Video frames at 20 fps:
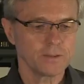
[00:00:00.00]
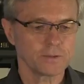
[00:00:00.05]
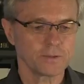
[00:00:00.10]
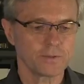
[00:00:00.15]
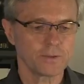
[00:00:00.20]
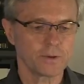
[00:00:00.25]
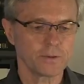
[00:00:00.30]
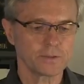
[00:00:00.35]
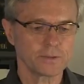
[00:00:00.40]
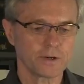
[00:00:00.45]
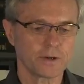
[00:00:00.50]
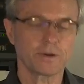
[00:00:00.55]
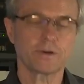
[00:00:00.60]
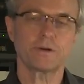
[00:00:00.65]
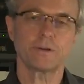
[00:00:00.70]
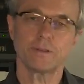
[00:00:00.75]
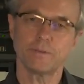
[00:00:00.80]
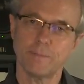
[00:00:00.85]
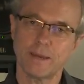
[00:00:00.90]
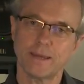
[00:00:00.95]
So those
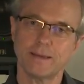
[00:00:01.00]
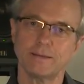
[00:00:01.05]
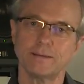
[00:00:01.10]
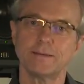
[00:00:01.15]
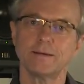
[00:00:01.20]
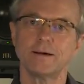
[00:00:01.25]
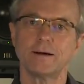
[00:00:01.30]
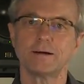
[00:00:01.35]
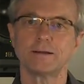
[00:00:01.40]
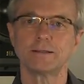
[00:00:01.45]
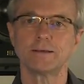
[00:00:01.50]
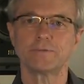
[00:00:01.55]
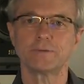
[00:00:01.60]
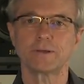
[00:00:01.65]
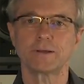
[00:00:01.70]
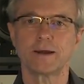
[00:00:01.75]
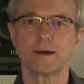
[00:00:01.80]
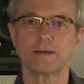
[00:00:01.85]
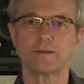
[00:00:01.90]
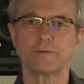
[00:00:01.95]
are the main
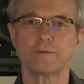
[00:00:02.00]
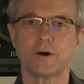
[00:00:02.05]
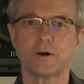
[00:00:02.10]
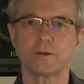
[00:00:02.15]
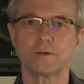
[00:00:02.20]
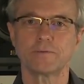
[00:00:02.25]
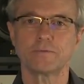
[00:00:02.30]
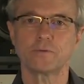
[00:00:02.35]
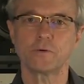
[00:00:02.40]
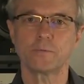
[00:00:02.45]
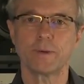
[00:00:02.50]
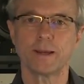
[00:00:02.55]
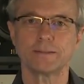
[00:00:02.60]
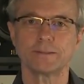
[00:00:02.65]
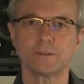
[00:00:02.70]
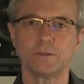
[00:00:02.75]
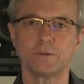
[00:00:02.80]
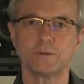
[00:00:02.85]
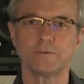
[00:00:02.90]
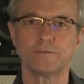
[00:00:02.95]
different kind of audio
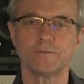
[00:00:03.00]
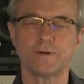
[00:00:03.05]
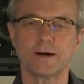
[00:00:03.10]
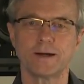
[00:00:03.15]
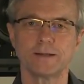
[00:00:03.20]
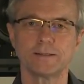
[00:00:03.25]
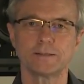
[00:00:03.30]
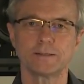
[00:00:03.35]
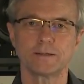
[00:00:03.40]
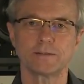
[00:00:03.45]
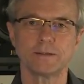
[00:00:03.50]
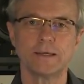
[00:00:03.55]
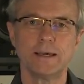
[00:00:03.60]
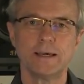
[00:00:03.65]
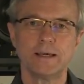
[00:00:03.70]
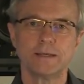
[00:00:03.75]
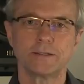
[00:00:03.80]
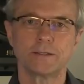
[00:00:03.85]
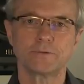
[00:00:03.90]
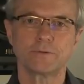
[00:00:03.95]
formats you will find. So
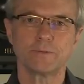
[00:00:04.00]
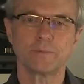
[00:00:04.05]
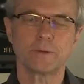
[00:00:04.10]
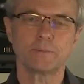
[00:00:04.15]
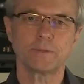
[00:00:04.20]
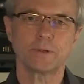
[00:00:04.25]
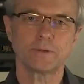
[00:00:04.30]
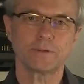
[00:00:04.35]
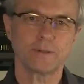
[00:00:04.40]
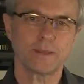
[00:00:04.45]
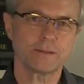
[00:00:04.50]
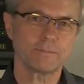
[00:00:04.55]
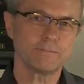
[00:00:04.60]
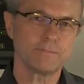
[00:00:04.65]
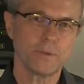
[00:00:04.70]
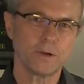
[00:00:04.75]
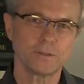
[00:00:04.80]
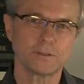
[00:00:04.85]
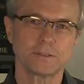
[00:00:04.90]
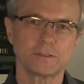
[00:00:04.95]
just remember that
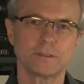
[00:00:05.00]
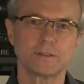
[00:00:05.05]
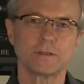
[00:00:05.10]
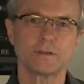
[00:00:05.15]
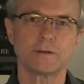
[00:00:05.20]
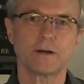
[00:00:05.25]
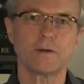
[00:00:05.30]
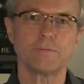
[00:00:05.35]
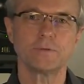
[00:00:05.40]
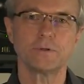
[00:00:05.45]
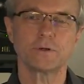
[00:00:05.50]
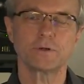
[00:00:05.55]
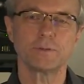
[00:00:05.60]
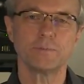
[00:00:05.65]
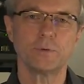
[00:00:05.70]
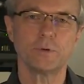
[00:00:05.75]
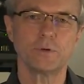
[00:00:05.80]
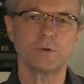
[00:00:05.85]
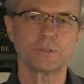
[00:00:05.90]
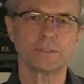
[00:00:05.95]
most of your
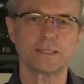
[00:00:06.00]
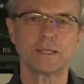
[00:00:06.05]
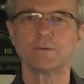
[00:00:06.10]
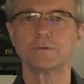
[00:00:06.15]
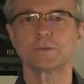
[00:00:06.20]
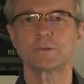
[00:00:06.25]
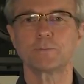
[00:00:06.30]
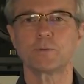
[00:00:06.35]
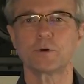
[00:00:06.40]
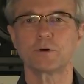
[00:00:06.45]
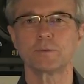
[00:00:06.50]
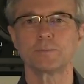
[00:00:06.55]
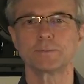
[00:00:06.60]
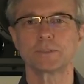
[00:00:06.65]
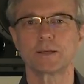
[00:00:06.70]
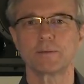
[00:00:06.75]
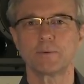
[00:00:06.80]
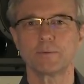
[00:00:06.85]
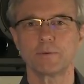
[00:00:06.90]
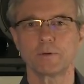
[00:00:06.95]
computer sequencer
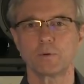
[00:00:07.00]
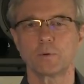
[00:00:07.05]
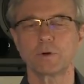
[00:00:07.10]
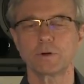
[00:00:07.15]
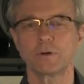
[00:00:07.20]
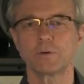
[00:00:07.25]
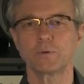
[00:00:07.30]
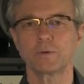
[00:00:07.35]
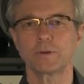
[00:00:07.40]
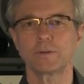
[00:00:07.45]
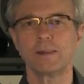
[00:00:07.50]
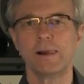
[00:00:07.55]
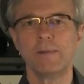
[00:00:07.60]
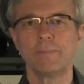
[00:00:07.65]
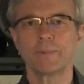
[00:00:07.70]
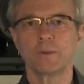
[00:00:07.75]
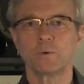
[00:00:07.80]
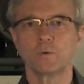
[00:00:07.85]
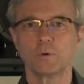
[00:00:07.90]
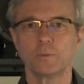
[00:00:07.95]
programs that we'll be working with
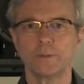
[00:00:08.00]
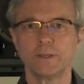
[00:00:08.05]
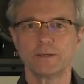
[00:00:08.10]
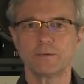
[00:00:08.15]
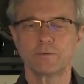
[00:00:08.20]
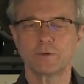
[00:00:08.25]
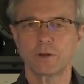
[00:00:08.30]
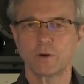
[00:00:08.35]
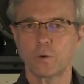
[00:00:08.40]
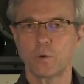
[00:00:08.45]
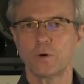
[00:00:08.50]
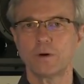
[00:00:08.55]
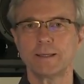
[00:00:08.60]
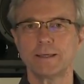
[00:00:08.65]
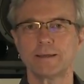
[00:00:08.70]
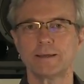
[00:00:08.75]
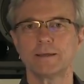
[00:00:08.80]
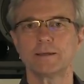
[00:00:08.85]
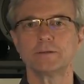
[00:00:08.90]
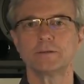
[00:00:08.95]
will be
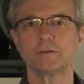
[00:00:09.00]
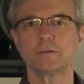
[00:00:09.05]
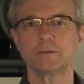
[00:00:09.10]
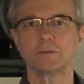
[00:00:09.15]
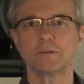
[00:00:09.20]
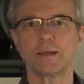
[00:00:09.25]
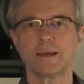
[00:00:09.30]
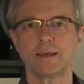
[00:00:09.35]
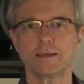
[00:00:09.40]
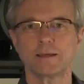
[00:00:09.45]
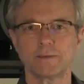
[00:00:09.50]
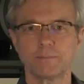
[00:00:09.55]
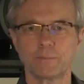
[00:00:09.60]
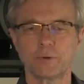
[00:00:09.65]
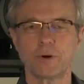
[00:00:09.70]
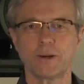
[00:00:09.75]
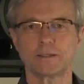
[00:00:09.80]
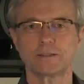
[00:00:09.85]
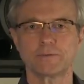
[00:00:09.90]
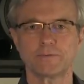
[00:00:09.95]
recording into a
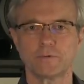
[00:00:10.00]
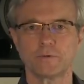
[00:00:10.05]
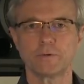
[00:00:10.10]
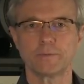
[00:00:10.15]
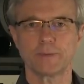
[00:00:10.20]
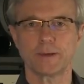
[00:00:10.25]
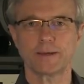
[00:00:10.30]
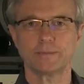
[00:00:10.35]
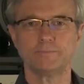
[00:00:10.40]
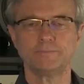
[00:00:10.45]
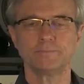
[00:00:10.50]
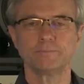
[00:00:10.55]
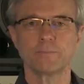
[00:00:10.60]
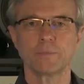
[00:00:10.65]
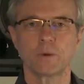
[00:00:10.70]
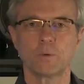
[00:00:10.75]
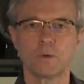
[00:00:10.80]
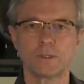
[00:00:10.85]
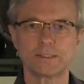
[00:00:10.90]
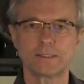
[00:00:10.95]
compressed format.
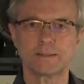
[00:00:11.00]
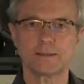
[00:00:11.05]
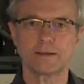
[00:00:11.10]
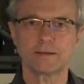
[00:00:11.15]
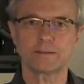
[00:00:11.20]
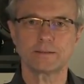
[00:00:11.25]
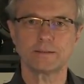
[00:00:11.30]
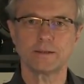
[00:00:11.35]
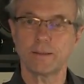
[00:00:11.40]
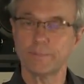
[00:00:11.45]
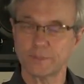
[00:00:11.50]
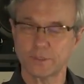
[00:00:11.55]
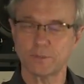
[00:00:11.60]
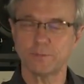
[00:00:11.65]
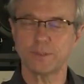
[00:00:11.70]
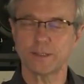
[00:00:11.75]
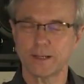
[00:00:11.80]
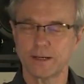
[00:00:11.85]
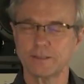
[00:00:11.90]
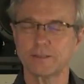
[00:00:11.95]
Once they're, an
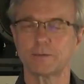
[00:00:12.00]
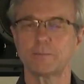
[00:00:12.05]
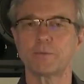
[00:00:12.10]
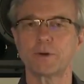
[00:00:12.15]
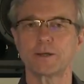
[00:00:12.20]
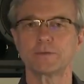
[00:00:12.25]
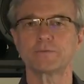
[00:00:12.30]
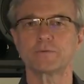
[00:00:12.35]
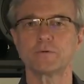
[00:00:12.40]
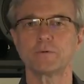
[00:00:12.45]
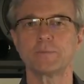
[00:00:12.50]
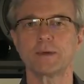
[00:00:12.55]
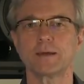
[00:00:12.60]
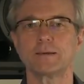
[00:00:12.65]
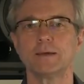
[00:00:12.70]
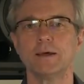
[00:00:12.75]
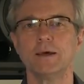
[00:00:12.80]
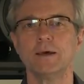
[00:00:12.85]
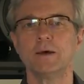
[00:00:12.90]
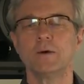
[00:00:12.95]
uncompressed
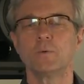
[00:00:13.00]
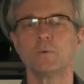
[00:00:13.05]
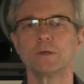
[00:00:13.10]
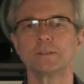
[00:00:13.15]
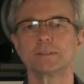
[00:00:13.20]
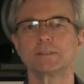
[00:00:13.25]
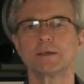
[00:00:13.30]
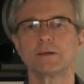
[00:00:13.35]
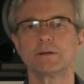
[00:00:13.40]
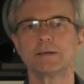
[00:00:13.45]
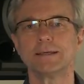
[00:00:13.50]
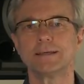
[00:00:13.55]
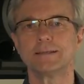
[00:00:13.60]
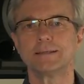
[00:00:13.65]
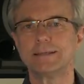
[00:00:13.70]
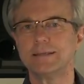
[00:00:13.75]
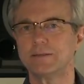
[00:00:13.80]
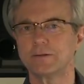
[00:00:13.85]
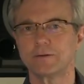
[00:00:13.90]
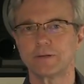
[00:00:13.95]
format. Once they're
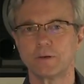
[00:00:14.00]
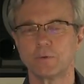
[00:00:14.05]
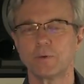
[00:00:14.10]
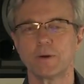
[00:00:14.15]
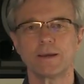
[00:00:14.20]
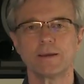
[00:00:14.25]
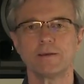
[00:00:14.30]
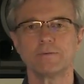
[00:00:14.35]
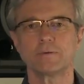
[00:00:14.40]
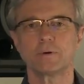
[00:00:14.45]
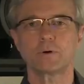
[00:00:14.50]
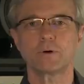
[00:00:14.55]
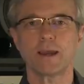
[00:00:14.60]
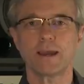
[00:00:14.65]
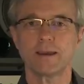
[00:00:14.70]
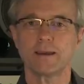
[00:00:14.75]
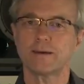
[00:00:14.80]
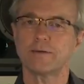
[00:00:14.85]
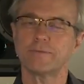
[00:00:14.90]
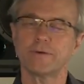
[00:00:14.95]
either in a WAV or
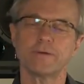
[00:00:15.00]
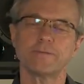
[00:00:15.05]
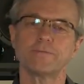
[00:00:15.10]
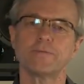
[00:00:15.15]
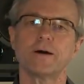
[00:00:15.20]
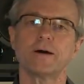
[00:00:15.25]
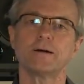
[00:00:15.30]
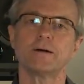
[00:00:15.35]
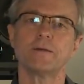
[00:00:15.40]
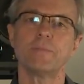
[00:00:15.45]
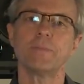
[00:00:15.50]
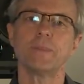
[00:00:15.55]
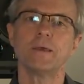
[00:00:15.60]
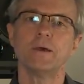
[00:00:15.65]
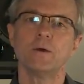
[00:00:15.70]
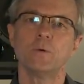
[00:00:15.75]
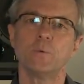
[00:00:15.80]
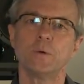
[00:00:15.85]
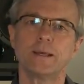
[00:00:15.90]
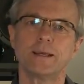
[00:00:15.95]
AFF file,
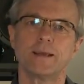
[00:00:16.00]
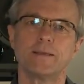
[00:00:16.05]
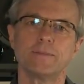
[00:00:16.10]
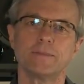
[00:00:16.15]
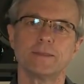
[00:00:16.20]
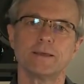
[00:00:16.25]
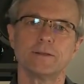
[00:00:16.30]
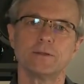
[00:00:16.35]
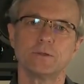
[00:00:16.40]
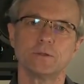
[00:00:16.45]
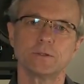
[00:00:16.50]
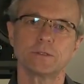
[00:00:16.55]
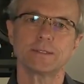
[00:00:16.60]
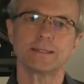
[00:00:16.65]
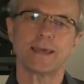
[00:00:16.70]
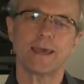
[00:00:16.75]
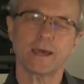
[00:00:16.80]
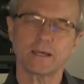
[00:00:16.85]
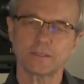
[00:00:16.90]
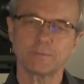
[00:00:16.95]
we can then
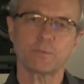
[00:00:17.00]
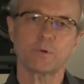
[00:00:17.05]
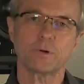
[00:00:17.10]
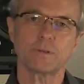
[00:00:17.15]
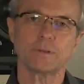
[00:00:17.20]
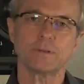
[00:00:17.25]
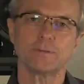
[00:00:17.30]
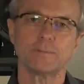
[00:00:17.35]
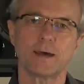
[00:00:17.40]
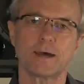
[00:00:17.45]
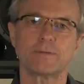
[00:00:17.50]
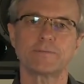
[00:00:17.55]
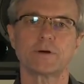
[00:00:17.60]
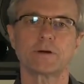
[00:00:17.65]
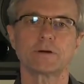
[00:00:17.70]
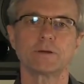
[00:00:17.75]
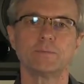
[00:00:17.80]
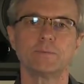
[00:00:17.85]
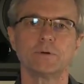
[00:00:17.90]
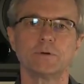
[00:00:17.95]
usually export them out of
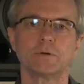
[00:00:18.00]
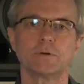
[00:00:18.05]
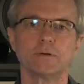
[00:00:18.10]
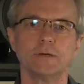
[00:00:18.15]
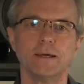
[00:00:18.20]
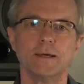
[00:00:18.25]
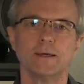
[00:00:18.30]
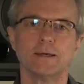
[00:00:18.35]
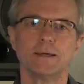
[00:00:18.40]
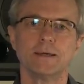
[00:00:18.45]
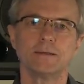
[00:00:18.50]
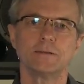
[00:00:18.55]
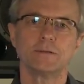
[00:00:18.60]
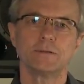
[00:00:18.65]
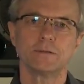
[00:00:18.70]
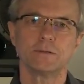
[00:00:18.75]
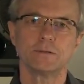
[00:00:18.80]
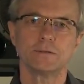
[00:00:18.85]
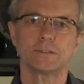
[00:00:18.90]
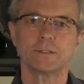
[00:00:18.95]
our computer
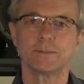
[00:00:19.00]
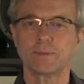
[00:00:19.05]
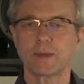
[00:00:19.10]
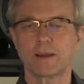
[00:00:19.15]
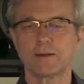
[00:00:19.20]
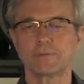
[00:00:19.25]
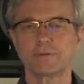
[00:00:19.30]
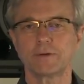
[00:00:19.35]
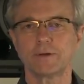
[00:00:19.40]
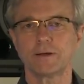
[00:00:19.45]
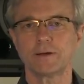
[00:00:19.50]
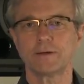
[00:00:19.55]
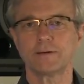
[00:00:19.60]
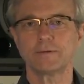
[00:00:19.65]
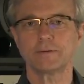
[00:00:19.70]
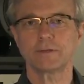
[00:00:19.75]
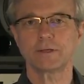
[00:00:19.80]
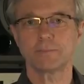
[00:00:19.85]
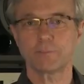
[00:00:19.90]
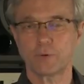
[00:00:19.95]
into some kind
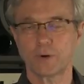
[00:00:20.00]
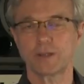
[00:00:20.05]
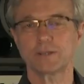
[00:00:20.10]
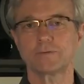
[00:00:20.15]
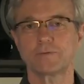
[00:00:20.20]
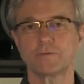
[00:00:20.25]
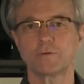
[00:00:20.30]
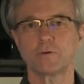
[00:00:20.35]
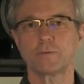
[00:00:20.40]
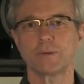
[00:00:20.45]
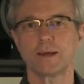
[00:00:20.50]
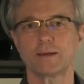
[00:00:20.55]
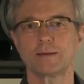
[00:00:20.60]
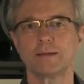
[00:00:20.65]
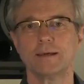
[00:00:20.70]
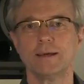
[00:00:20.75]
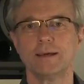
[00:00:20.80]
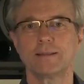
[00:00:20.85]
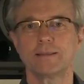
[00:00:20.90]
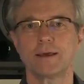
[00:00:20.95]
of compressed
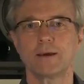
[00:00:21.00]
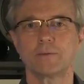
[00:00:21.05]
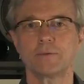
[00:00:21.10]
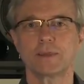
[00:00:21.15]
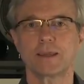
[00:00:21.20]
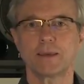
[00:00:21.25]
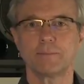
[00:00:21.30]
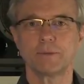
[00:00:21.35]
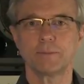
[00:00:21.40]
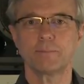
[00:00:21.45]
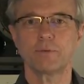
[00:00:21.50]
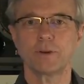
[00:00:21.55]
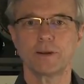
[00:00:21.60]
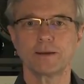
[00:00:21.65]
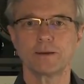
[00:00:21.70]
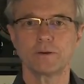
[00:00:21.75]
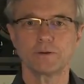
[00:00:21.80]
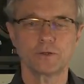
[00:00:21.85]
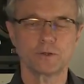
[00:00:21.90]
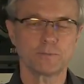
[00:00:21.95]
format that can be
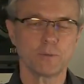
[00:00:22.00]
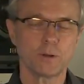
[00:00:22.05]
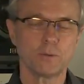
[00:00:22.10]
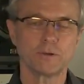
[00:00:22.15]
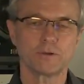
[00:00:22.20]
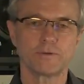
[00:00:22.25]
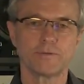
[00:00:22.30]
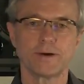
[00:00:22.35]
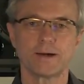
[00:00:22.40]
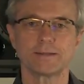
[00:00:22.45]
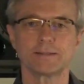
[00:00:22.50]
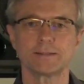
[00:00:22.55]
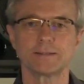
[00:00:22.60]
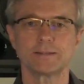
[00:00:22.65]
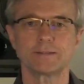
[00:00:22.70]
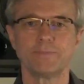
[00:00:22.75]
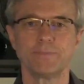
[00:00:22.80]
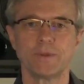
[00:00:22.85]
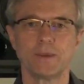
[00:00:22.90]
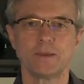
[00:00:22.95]
played on your mobile
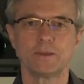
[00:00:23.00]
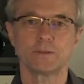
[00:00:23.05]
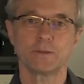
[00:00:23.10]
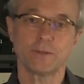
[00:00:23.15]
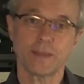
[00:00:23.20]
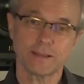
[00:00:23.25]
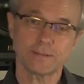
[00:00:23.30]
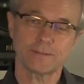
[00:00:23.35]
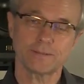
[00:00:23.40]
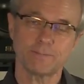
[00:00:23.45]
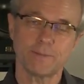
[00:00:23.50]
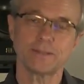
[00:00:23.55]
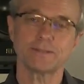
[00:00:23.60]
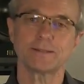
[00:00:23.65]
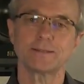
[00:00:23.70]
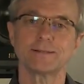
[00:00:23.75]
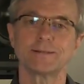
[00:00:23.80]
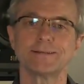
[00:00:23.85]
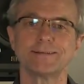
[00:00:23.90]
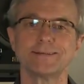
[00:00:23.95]
devices. So that's
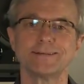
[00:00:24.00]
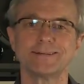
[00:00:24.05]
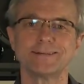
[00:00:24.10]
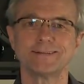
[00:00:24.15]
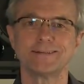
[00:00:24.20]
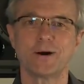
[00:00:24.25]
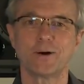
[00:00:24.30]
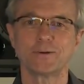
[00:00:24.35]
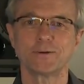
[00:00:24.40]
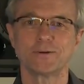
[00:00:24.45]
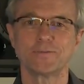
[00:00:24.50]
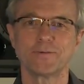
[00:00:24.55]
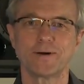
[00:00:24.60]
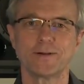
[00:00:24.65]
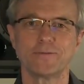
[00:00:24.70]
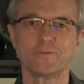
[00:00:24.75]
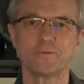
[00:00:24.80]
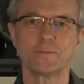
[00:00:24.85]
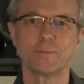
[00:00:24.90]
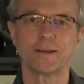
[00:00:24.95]
basically audio
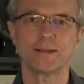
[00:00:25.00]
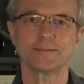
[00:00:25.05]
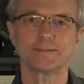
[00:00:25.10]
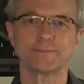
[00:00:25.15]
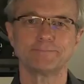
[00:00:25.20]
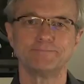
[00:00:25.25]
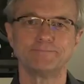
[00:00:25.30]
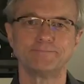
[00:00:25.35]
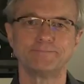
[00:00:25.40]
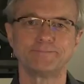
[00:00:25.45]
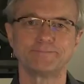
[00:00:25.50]
file formats.